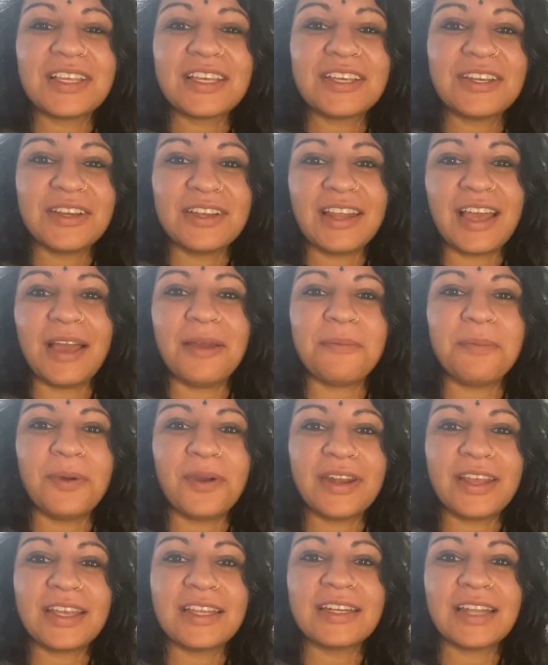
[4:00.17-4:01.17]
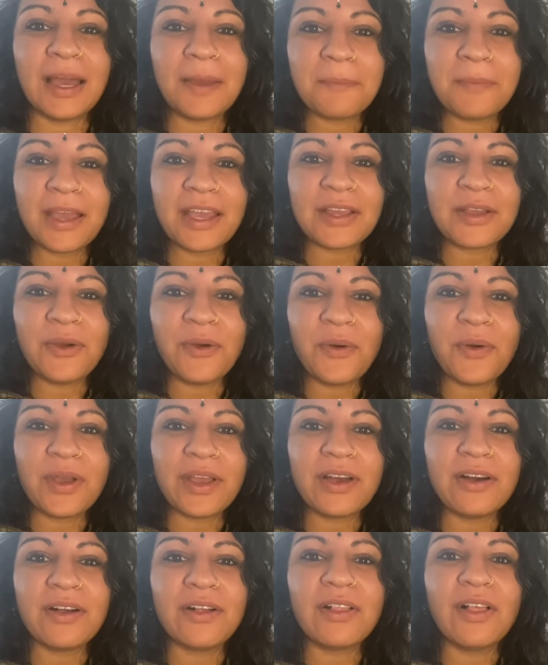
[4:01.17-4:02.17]
good at putting nutmeg
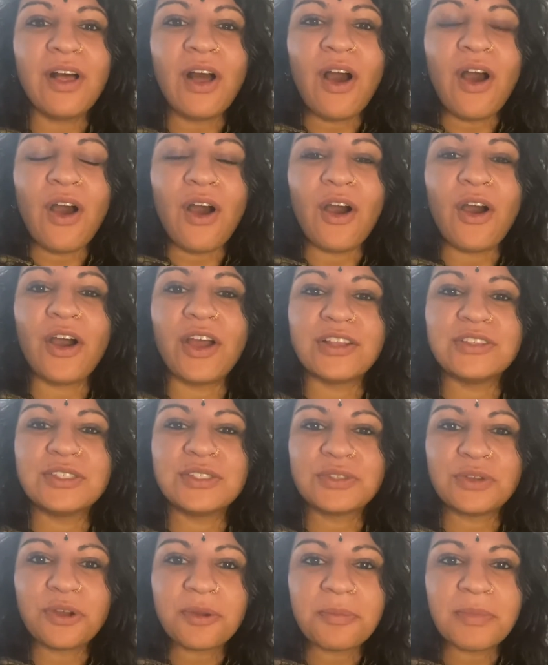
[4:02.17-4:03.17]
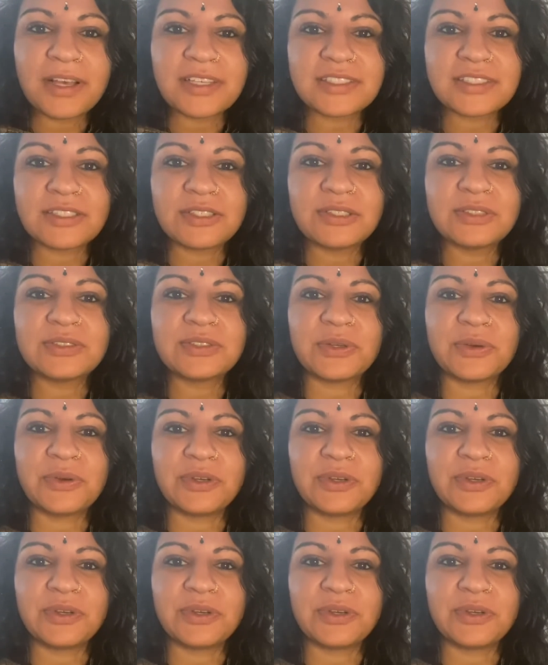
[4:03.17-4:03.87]
oil on sore muscles or